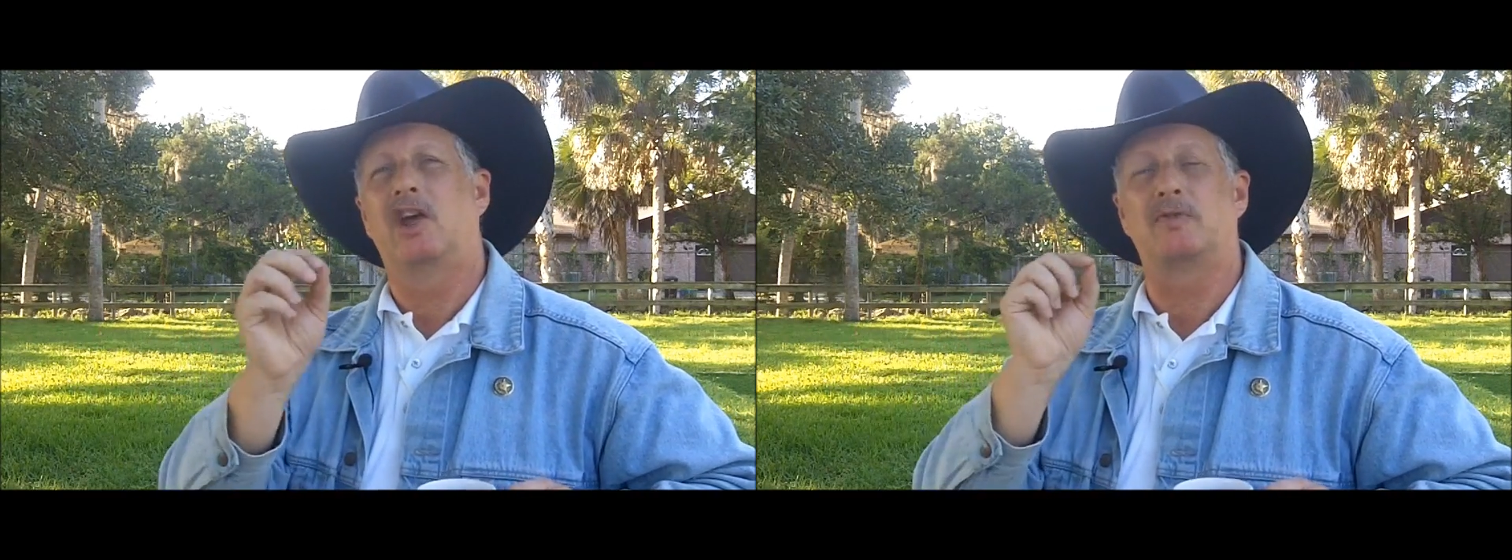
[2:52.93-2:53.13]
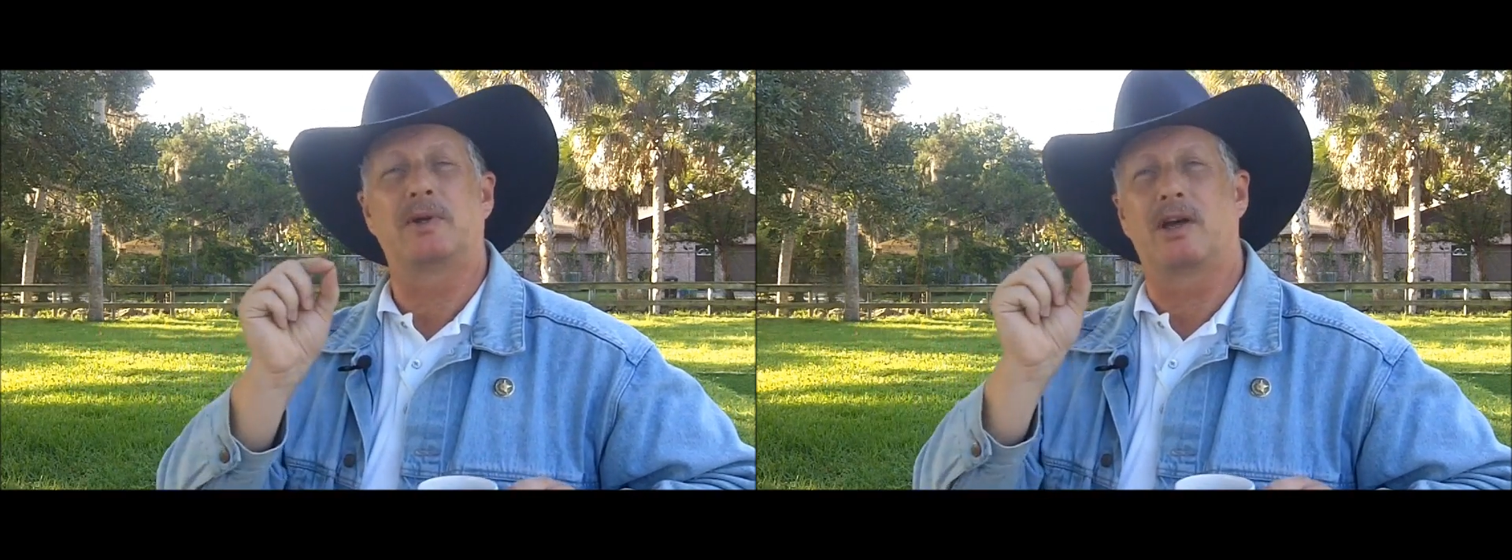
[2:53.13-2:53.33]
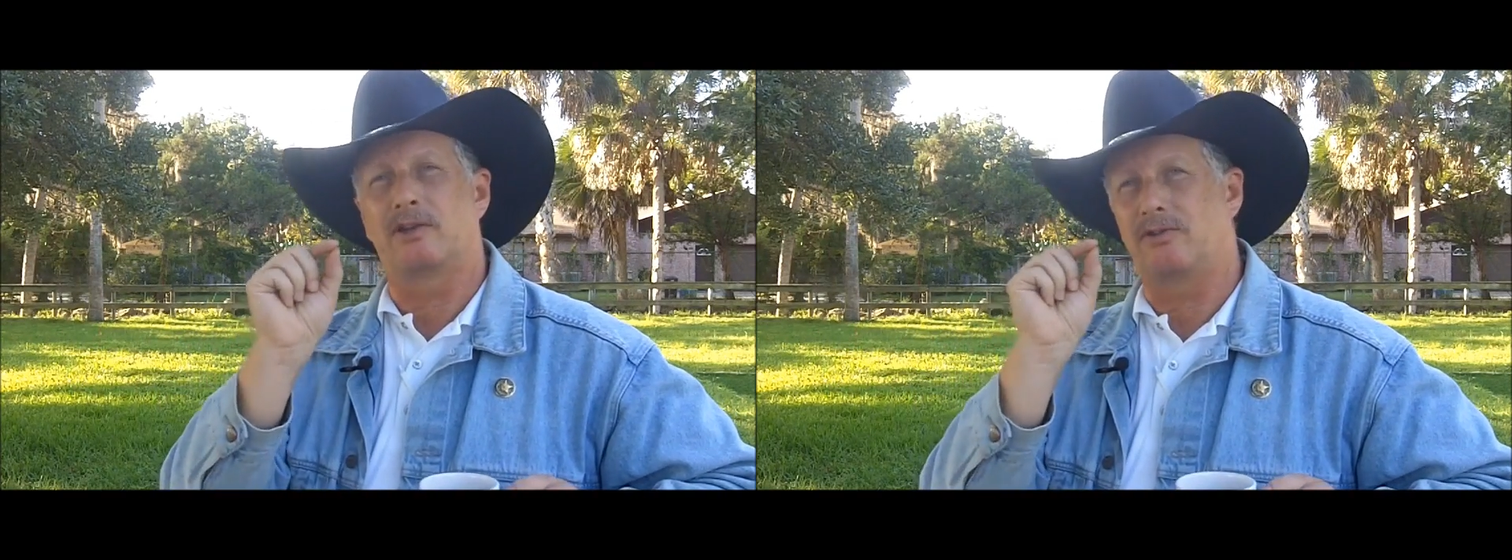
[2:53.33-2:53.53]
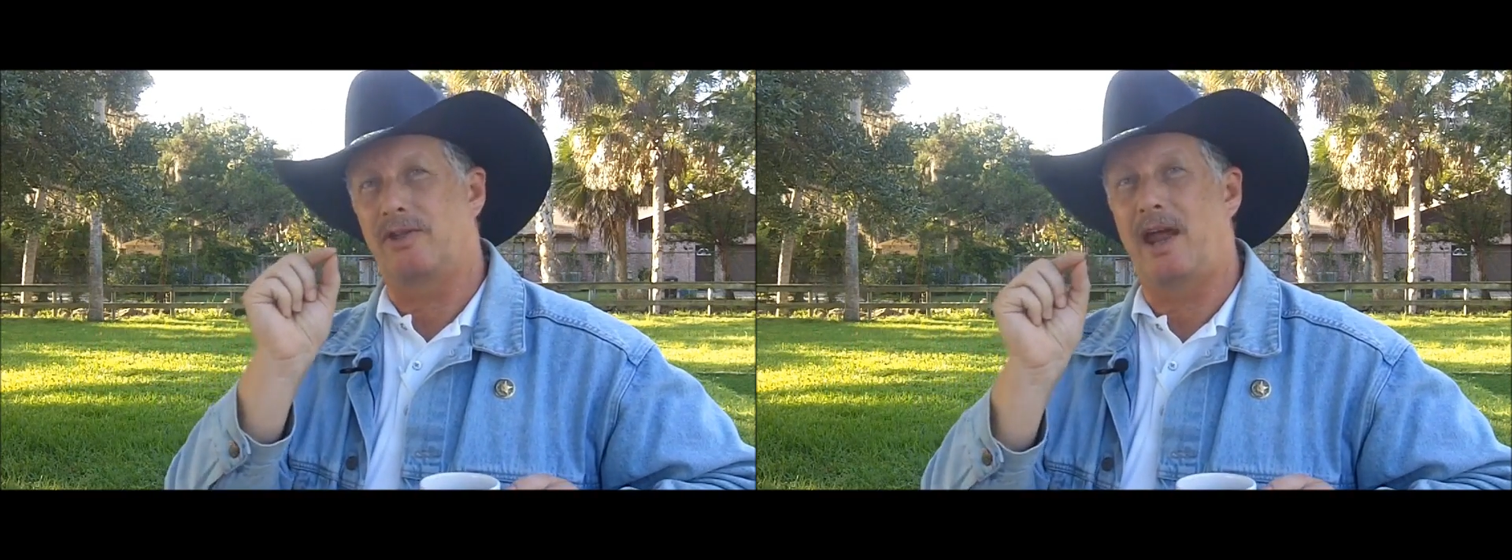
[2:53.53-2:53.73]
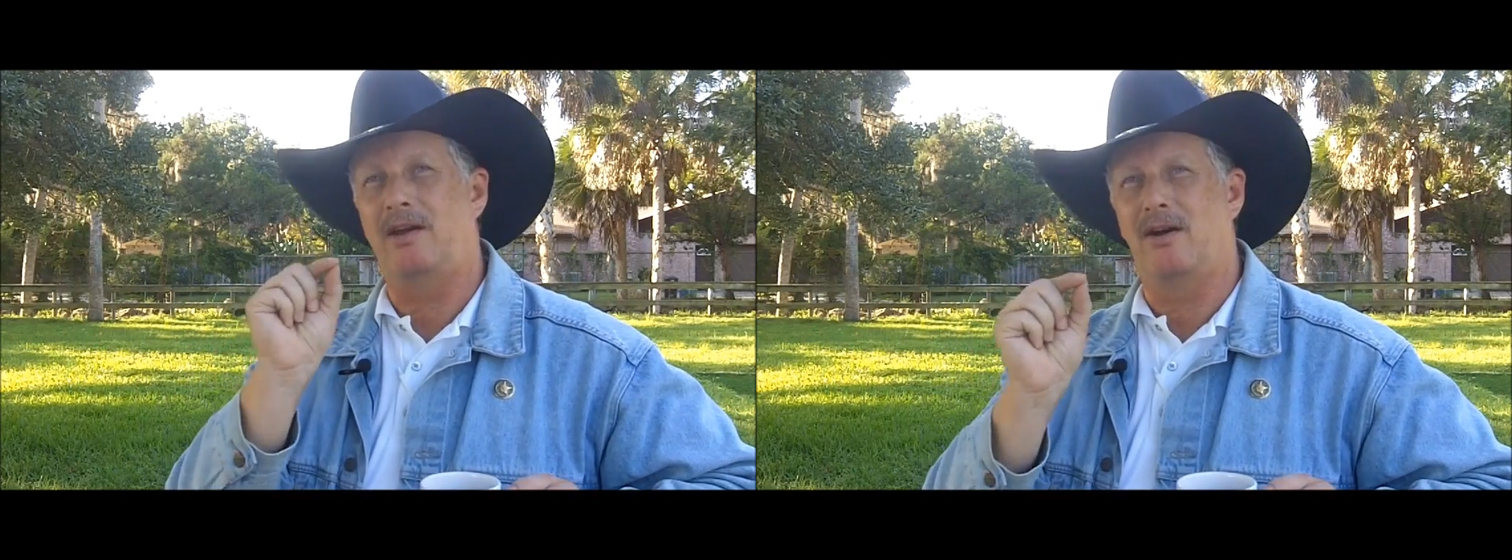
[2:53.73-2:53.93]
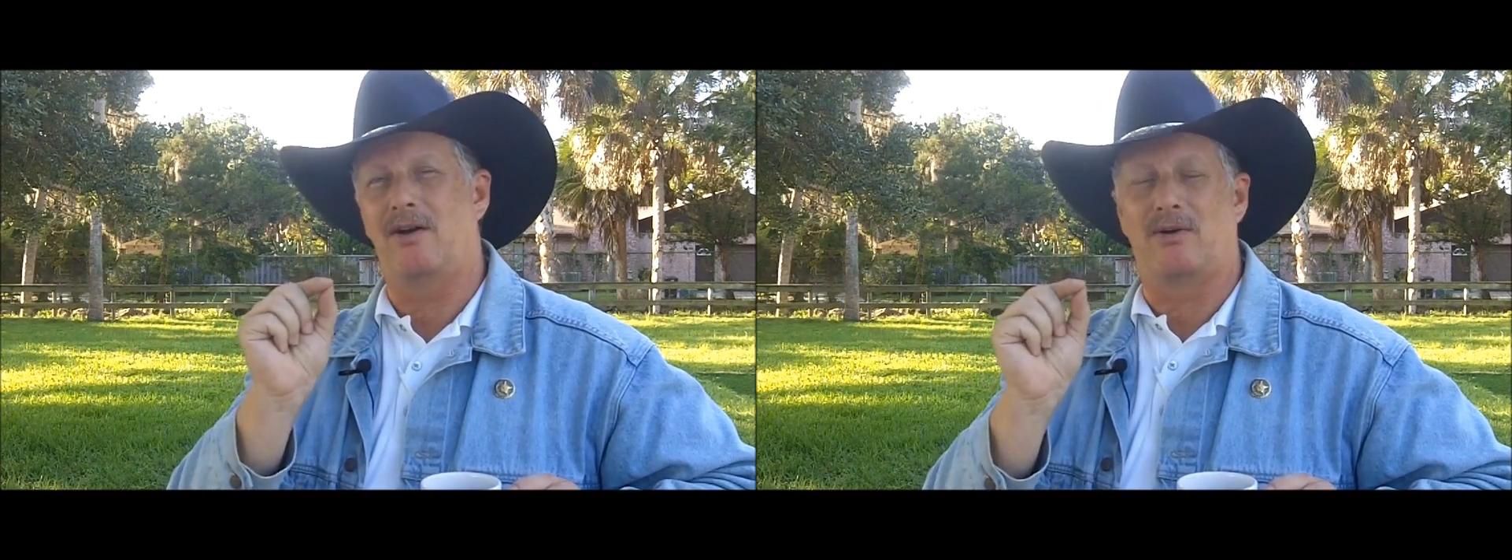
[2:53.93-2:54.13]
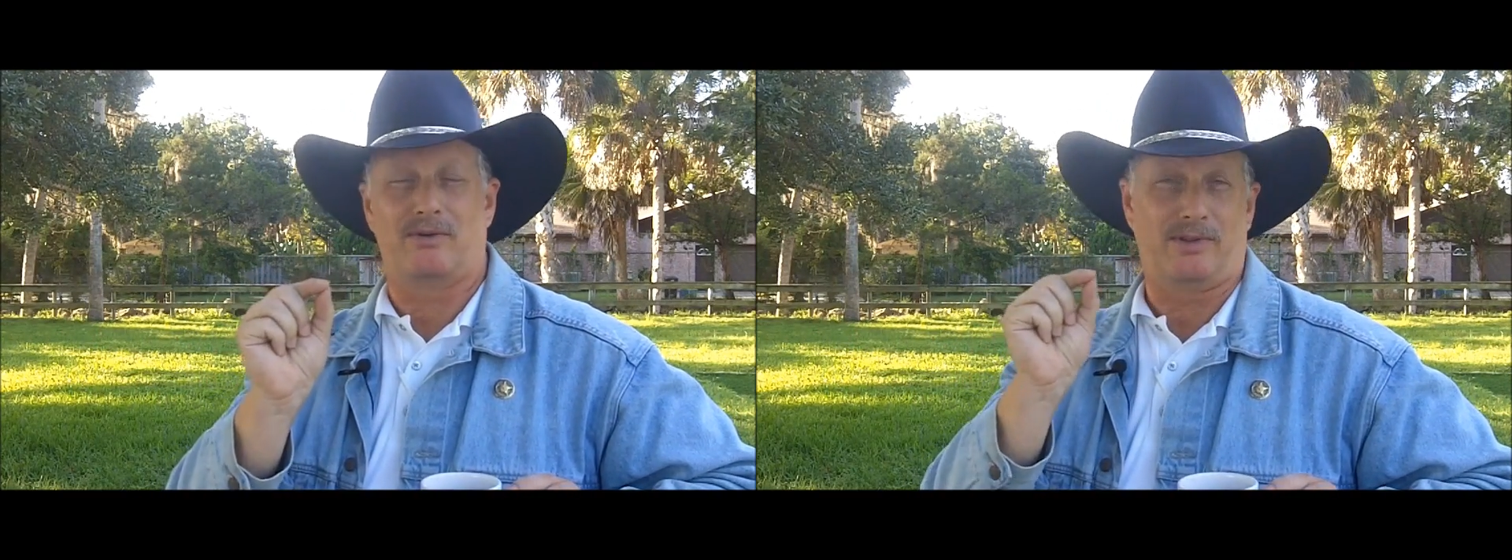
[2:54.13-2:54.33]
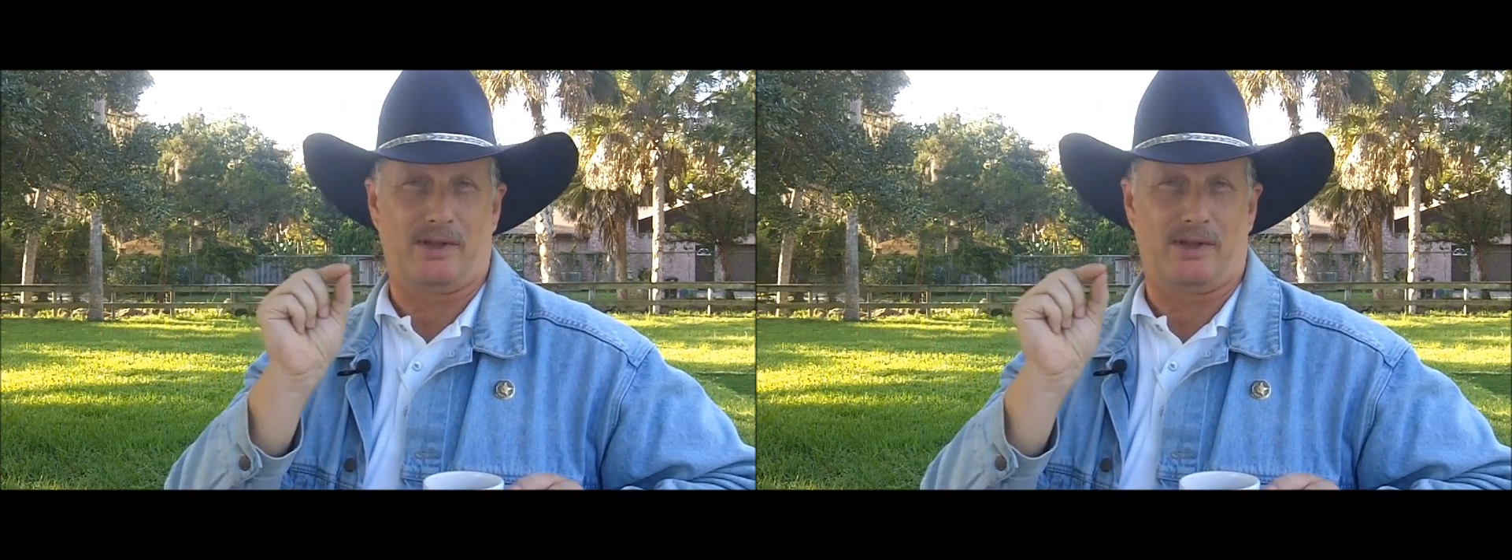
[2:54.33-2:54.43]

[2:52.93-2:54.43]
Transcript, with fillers: is because they know